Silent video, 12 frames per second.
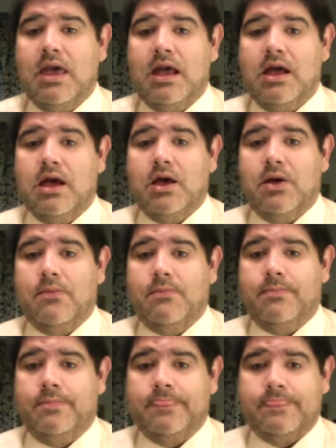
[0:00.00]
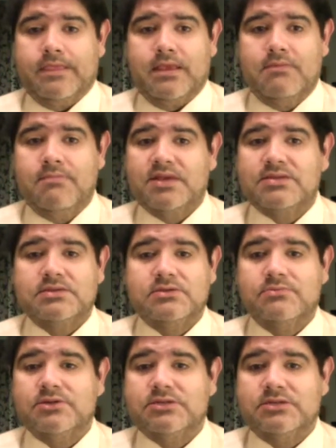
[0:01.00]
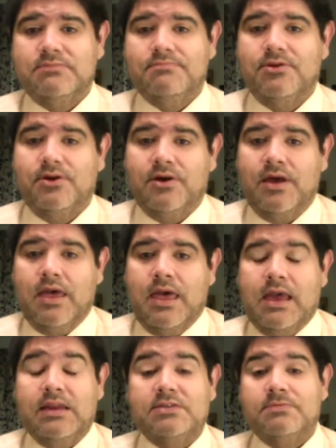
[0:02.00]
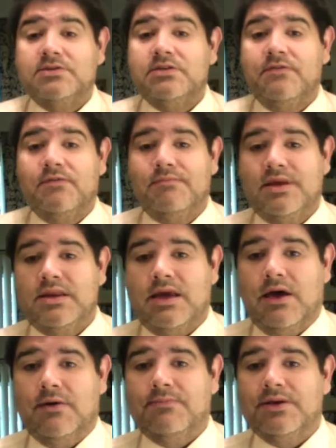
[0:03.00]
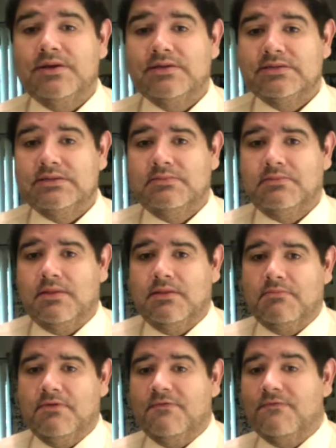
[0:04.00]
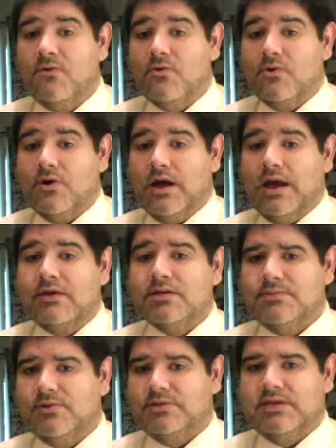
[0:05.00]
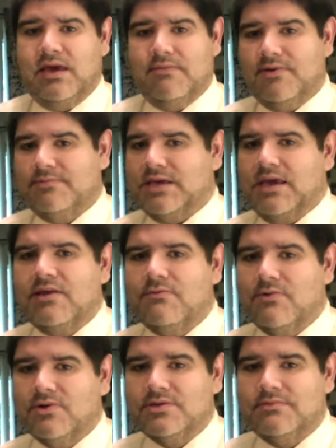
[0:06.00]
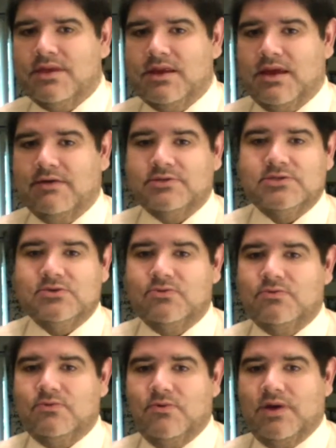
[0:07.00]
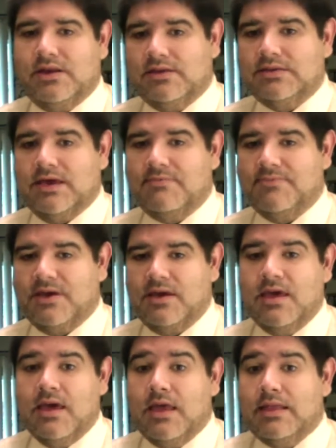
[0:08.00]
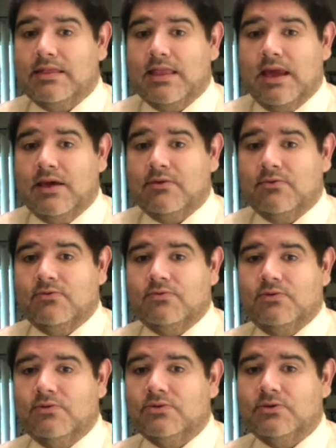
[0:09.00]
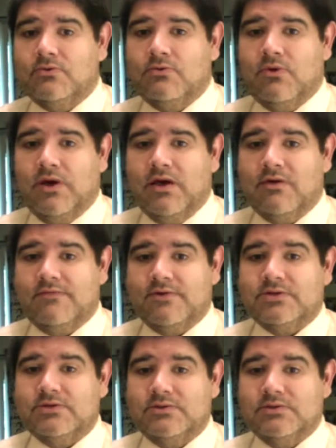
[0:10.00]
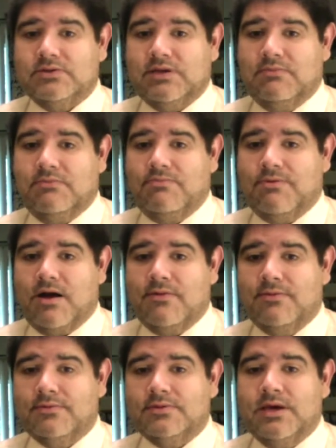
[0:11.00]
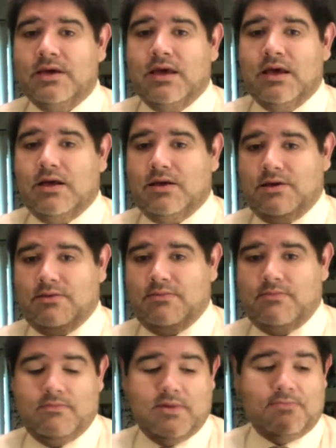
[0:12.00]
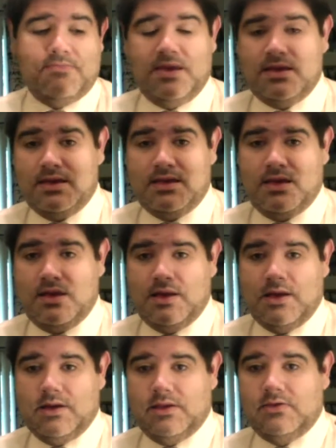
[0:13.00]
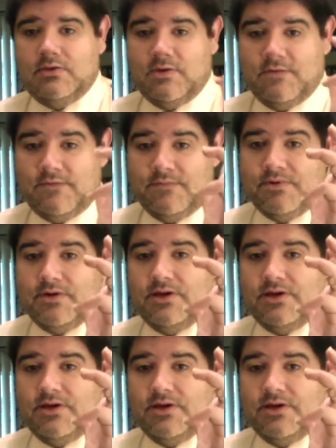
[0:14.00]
Um, it makes it so much simpler, and especially for me now, because before I used to be able to type up to 80 words a minute. I was so great at typing. Now, due to health issues and problems, my pinky, due to a football